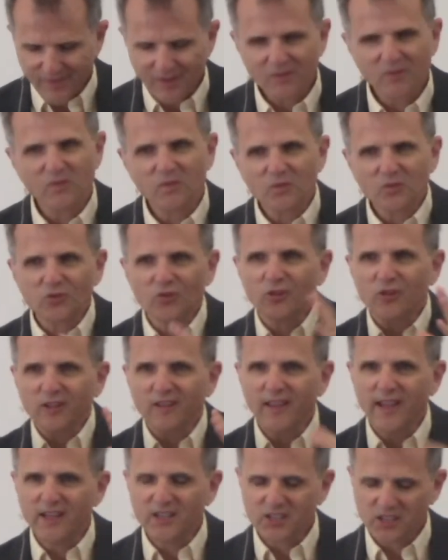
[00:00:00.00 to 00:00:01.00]

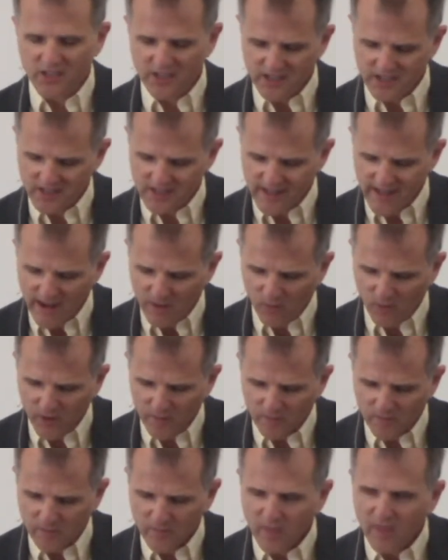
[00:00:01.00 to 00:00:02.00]
circulation, it's that
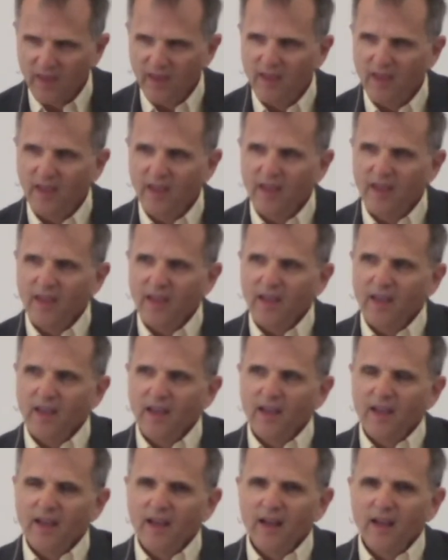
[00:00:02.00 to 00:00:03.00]
one.
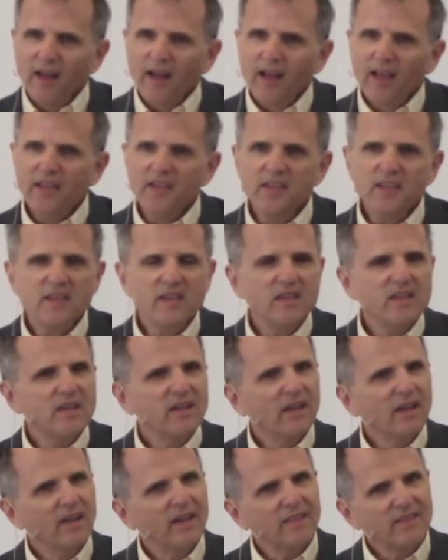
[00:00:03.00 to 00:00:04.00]

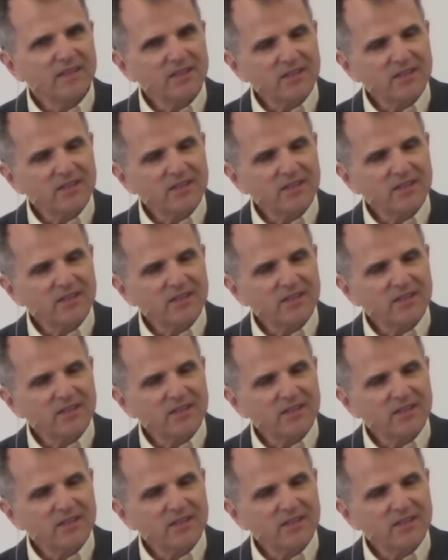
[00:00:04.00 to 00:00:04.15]
He, in the